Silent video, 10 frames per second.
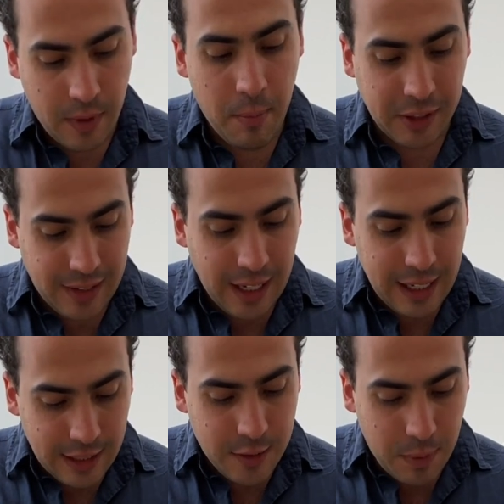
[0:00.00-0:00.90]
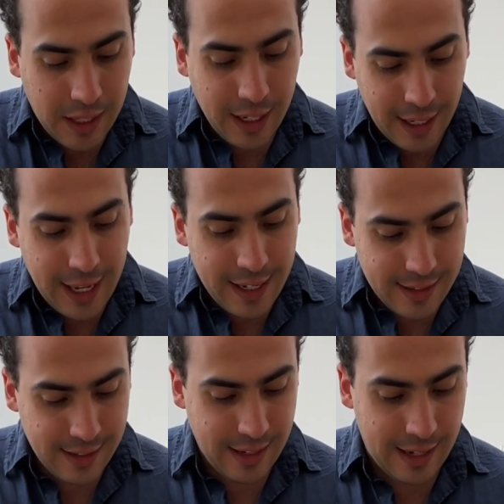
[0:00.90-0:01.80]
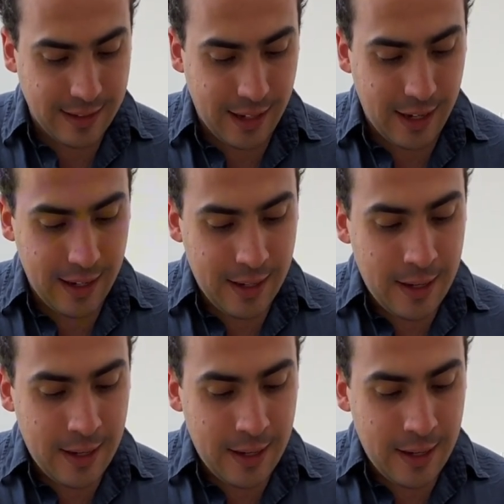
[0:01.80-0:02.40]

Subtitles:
But technically speaking, it is a salsa.